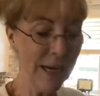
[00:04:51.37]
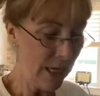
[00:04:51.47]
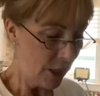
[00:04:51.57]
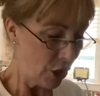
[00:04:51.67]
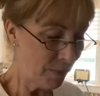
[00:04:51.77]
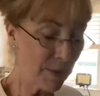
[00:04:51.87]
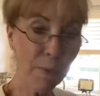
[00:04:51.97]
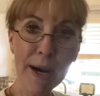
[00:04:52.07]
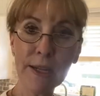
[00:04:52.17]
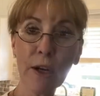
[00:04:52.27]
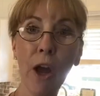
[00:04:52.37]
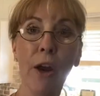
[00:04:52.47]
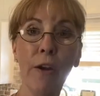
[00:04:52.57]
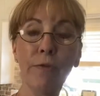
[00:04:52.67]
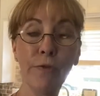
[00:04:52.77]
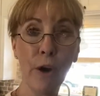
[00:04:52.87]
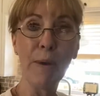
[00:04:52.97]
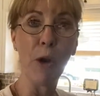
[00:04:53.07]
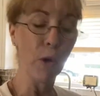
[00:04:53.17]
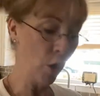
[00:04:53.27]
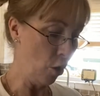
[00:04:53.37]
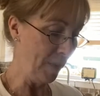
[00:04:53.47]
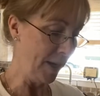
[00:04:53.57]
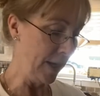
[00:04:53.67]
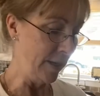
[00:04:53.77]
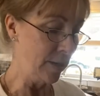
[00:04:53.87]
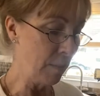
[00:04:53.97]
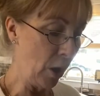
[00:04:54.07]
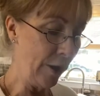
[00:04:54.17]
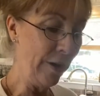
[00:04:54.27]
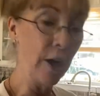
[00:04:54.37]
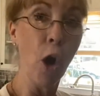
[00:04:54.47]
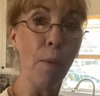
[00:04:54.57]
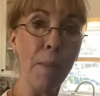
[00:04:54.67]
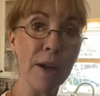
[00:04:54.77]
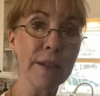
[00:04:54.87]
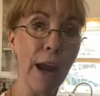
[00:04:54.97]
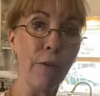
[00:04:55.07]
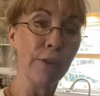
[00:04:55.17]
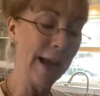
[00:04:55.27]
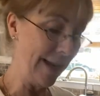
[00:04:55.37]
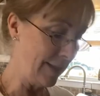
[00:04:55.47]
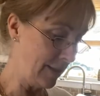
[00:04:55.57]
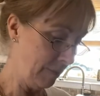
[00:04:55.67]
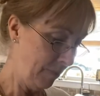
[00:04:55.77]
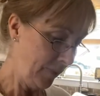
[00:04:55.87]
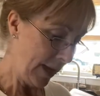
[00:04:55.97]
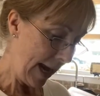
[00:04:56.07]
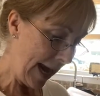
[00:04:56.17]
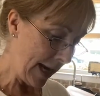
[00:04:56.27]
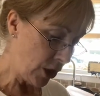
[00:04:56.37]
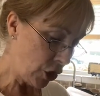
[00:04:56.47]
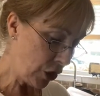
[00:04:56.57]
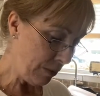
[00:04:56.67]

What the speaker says: She was raised on a farm in Oklahoma in a small area called Moscow Flats. And she